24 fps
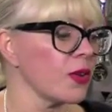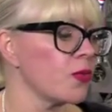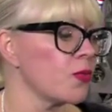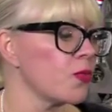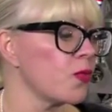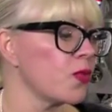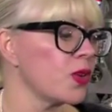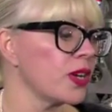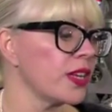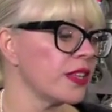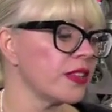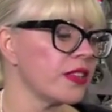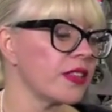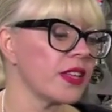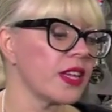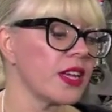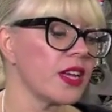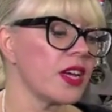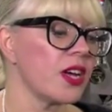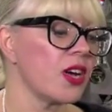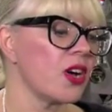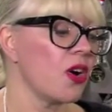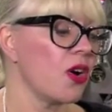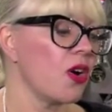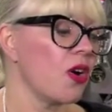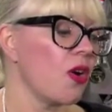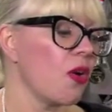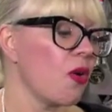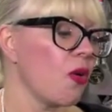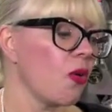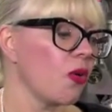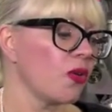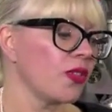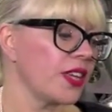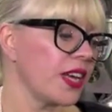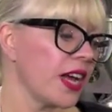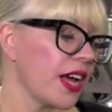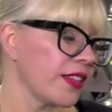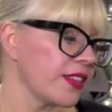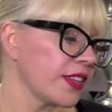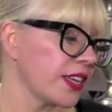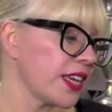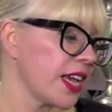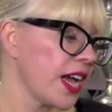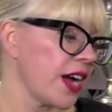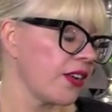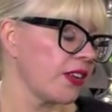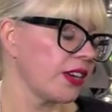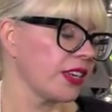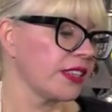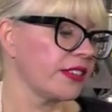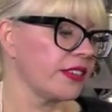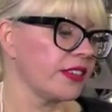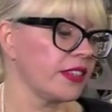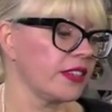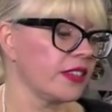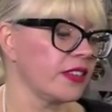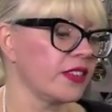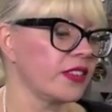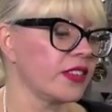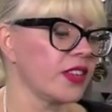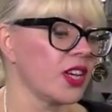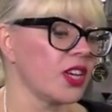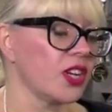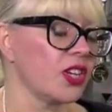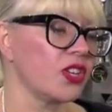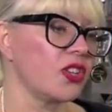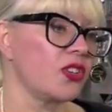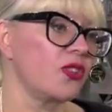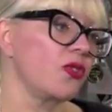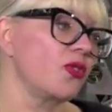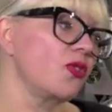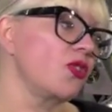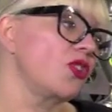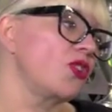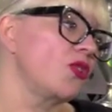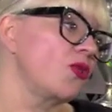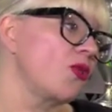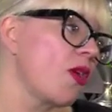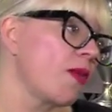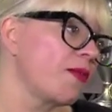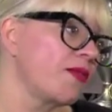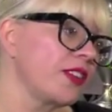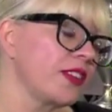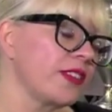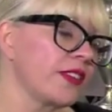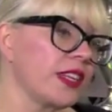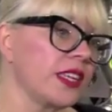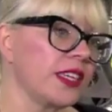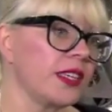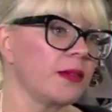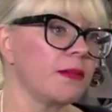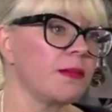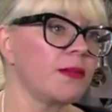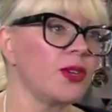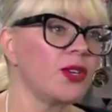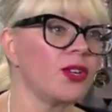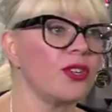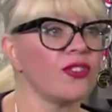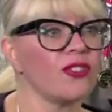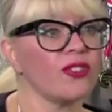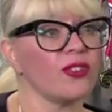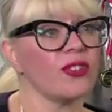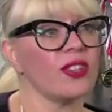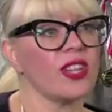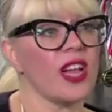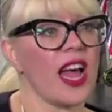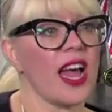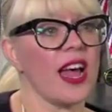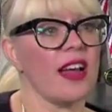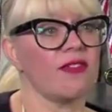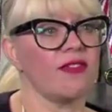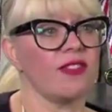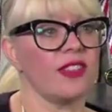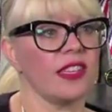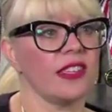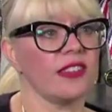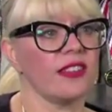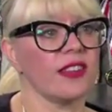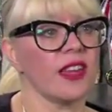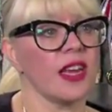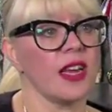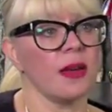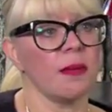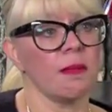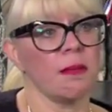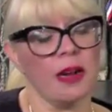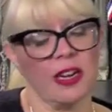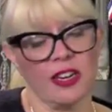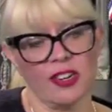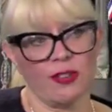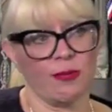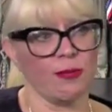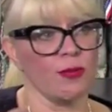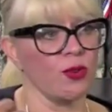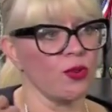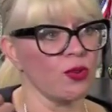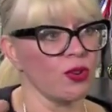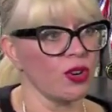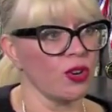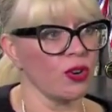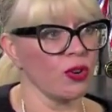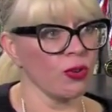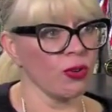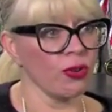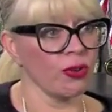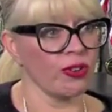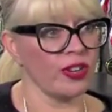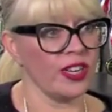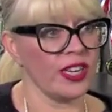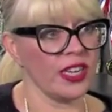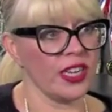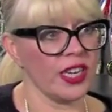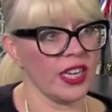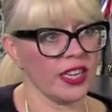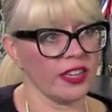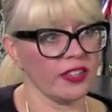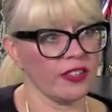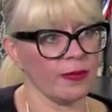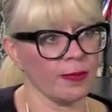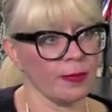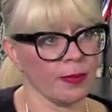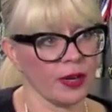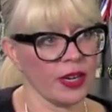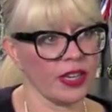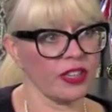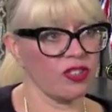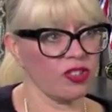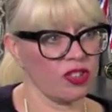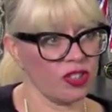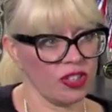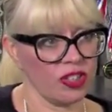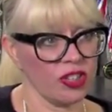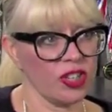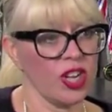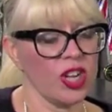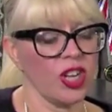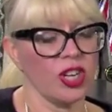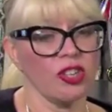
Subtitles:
With all the other characters, you obviously in Myrtle have this much more gaudy expression.